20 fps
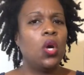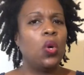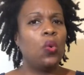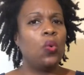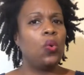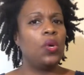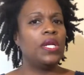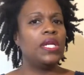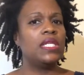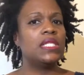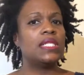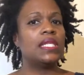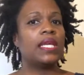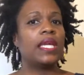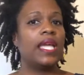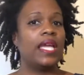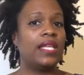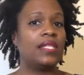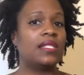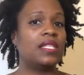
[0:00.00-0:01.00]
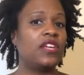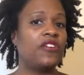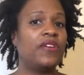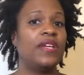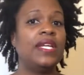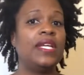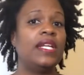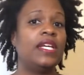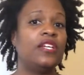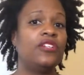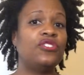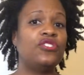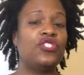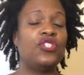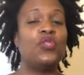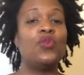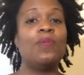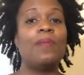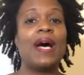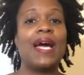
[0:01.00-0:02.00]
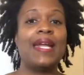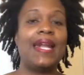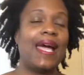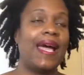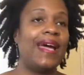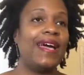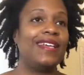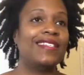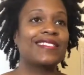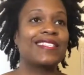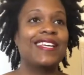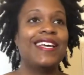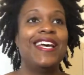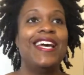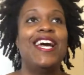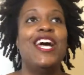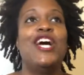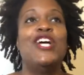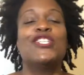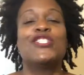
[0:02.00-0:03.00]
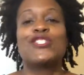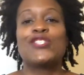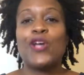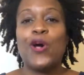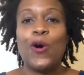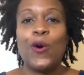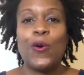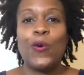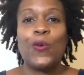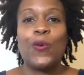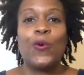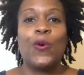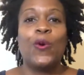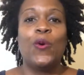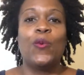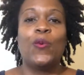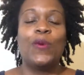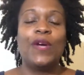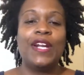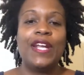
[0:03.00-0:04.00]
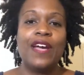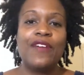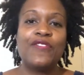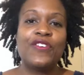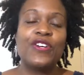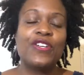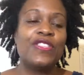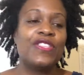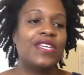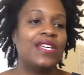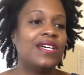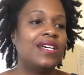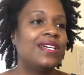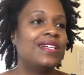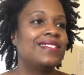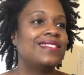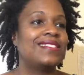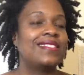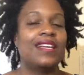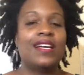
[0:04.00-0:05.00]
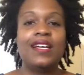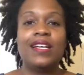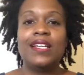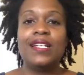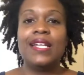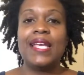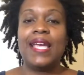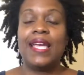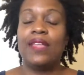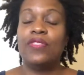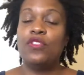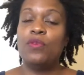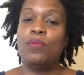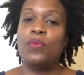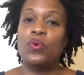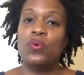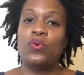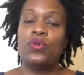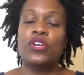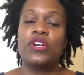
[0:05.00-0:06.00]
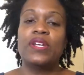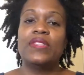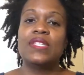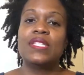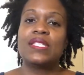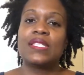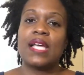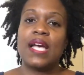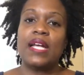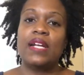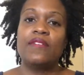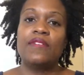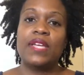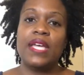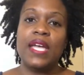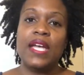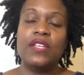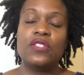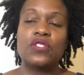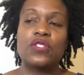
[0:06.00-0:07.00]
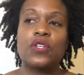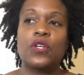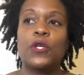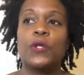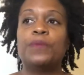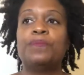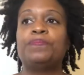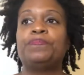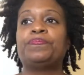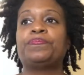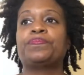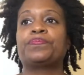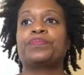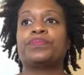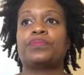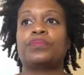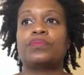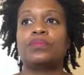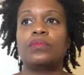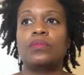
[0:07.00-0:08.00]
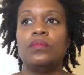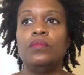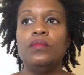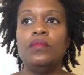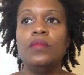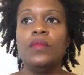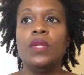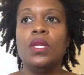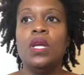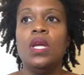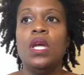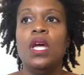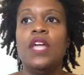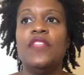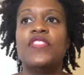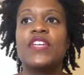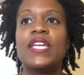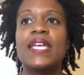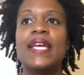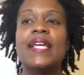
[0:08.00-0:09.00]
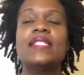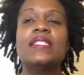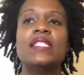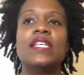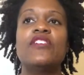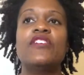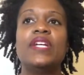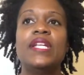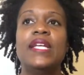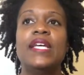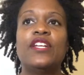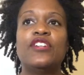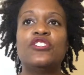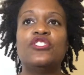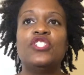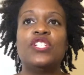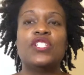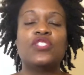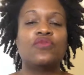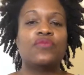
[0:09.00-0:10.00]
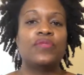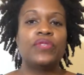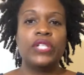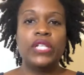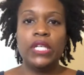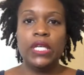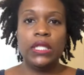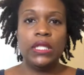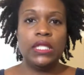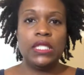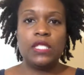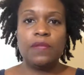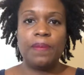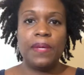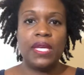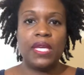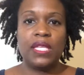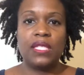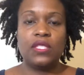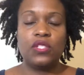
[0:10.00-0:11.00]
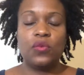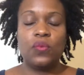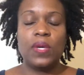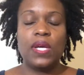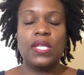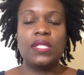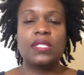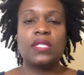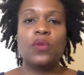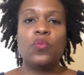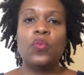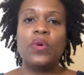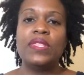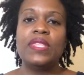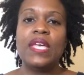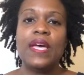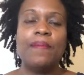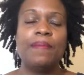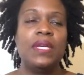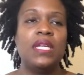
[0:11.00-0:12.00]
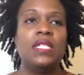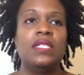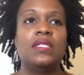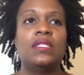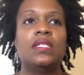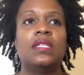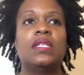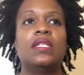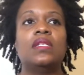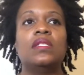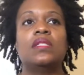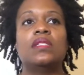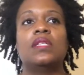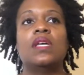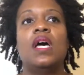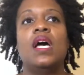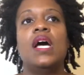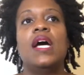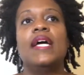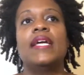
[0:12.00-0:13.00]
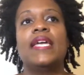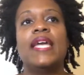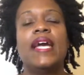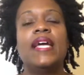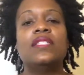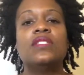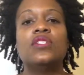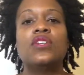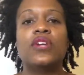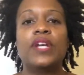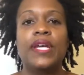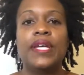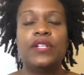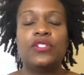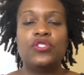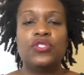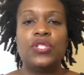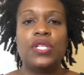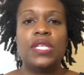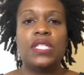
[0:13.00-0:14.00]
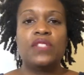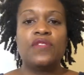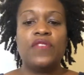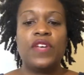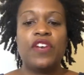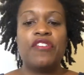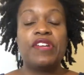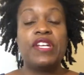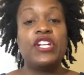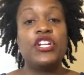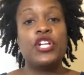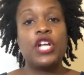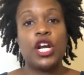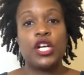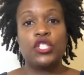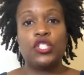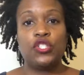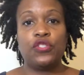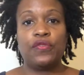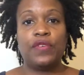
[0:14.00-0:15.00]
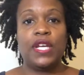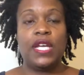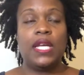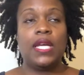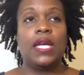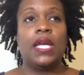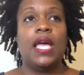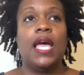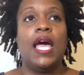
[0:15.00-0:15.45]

What is the Cancerian energy, you might ask? So whenever the sun and the moon are in the sign of Cancer, the Cancerian energy is really speaking to us. And what that means is Cancer energy is very nurturing,